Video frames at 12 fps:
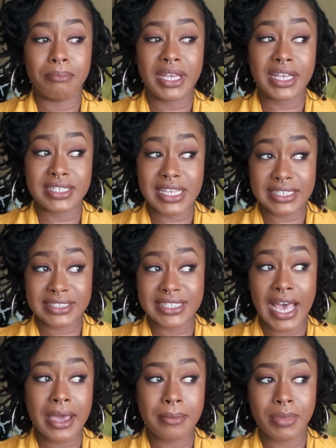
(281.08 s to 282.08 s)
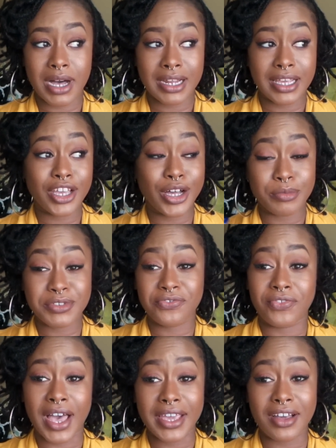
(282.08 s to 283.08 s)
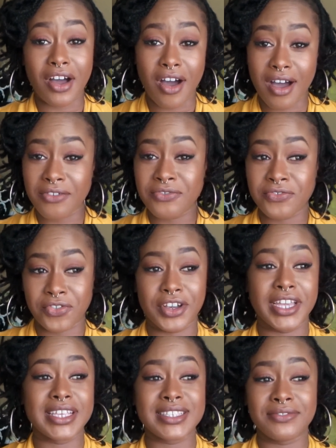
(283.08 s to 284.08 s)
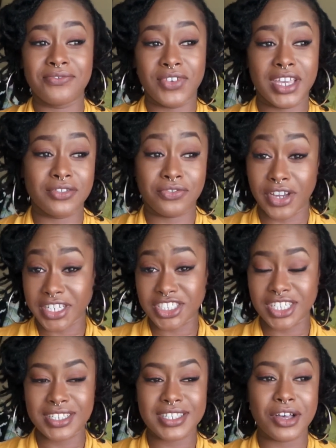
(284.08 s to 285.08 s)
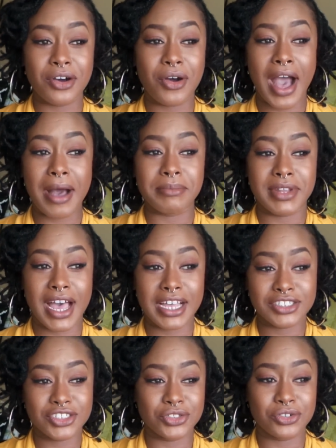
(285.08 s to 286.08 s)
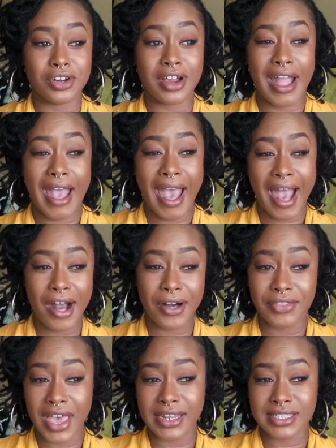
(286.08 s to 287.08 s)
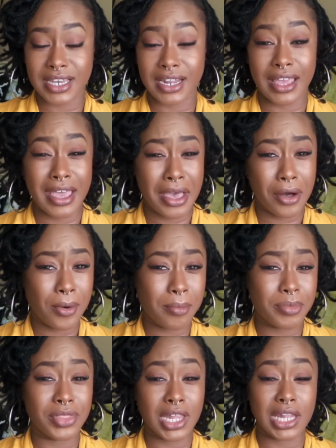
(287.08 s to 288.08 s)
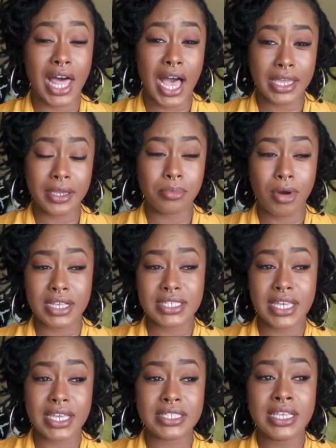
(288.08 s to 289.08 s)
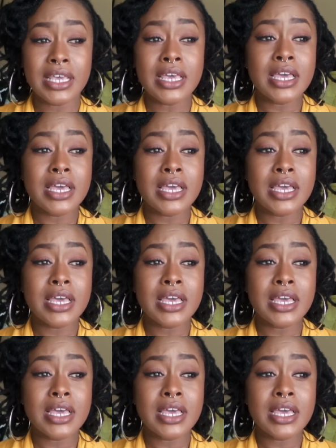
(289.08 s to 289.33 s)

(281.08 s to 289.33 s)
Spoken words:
because that satin bonnet helps fight off frizz and friction. So I'm not sure how that is going to help the locking process.